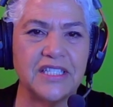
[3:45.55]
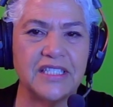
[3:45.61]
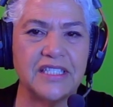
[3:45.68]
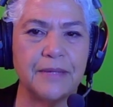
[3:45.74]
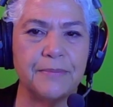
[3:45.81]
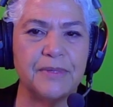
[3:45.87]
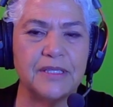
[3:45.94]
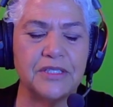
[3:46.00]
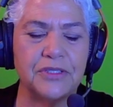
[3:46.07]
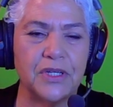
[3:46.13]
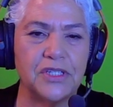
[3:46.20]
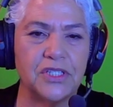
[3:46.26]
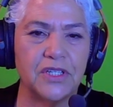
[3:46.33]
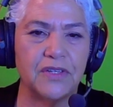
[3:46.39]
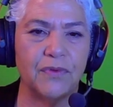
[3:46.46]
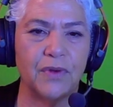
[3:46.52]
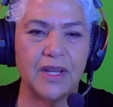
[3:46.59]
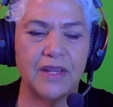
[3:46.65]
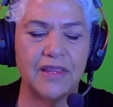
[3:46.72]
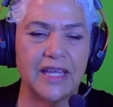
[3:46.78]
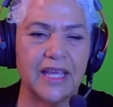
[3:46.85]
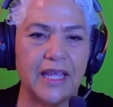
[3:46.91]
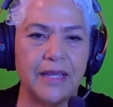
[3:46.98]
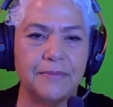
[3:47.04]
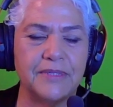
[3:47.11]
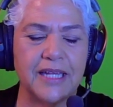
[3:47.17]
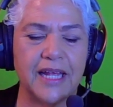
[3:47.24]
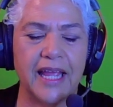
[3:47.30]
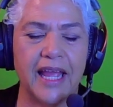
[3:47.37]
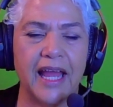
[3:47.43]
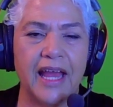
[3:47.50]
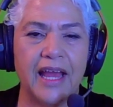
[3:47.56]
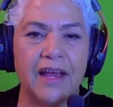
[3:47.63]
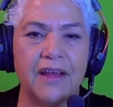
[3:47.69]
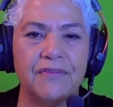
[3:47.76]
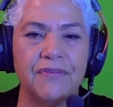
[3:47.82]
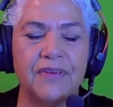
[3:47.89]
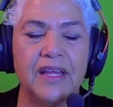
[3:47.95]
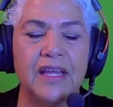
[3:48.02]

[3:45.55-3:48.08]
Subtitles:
demonstration of one of the games I have